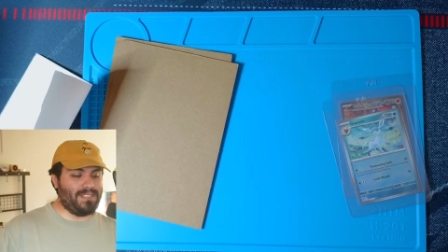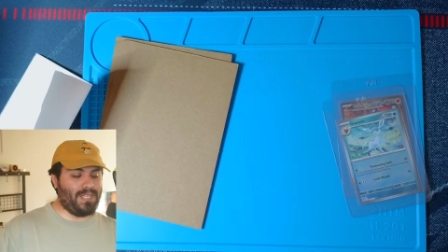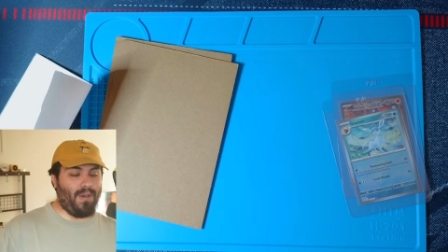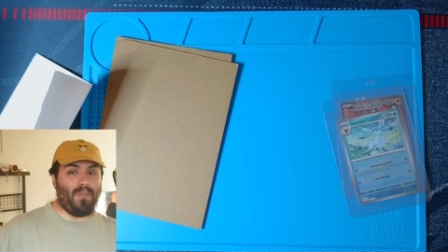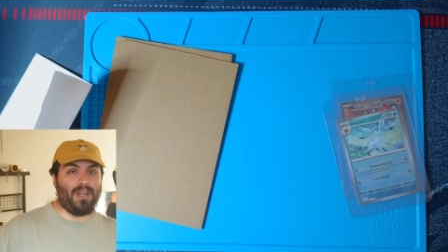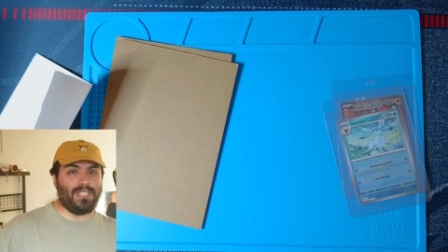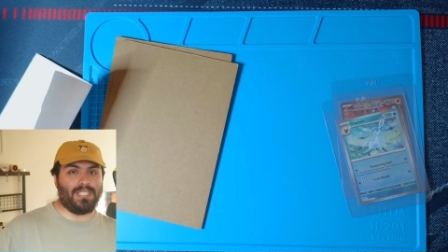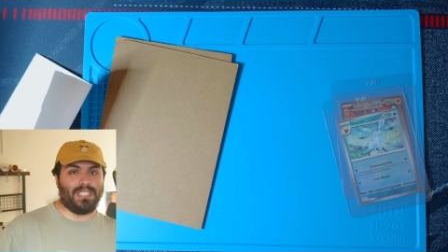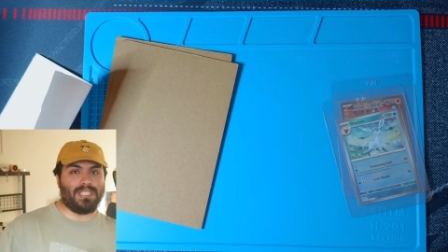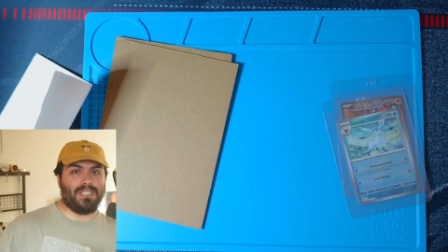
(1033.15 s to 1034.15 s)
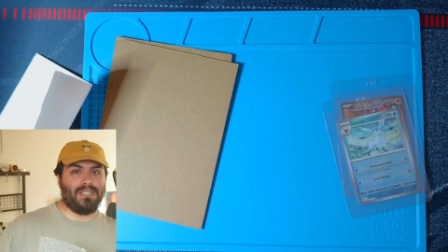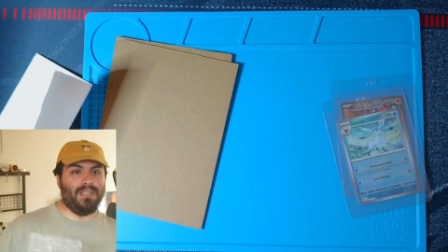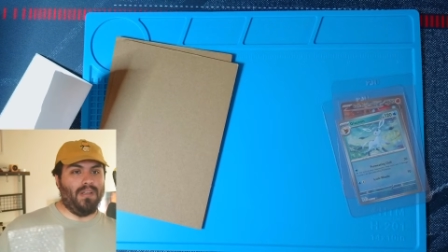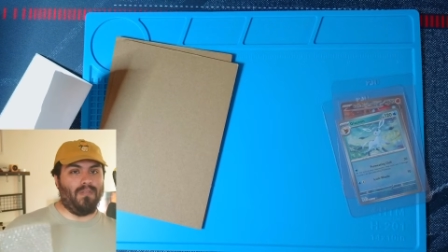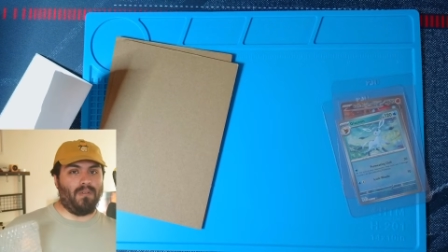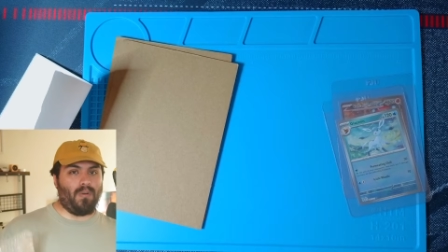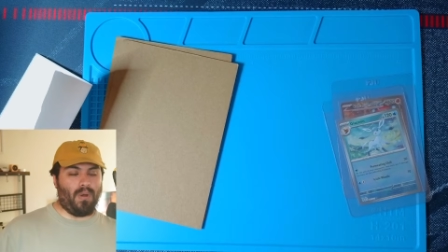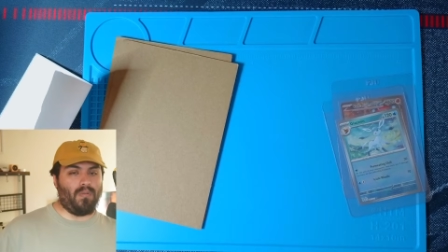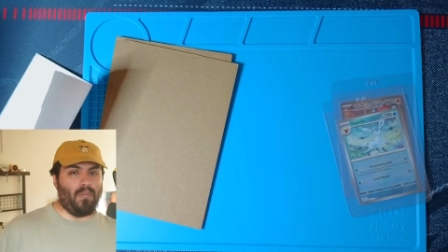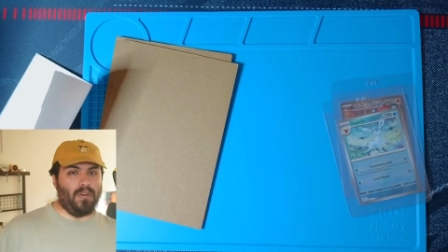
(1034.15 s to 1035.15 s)
So I wanted to just
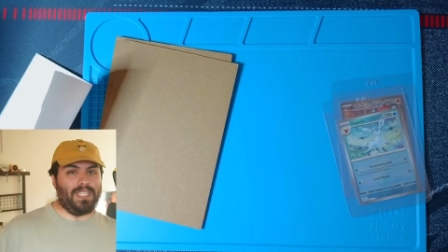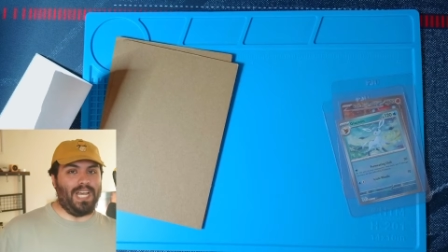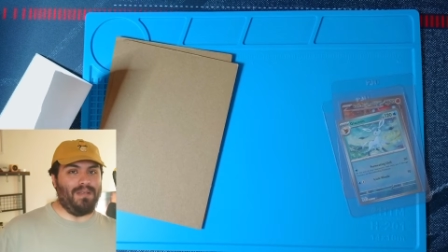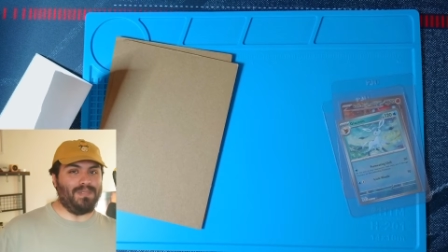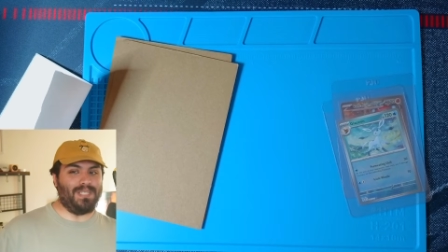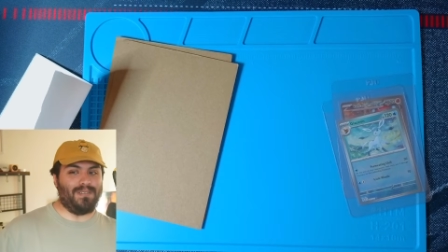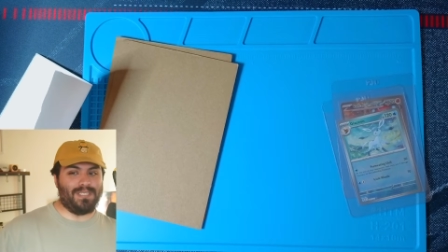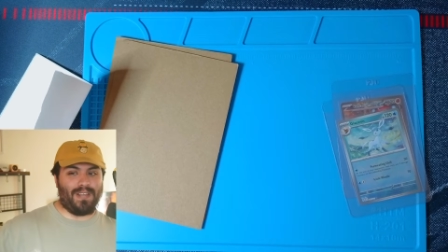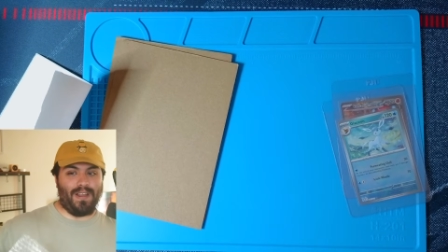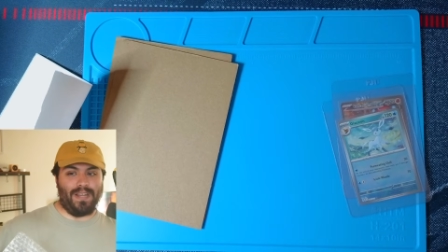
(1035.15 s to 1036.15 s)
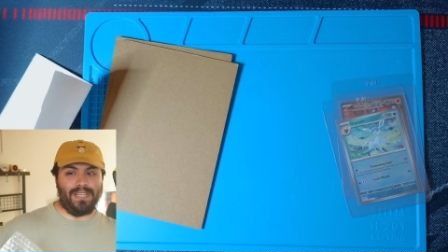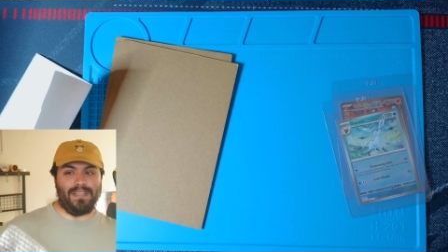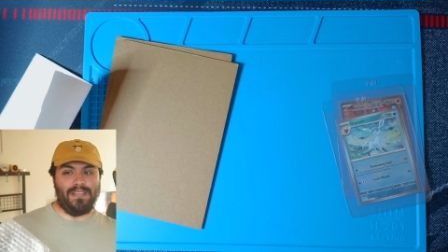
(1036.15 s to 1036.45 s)
record it one more time. So sorry.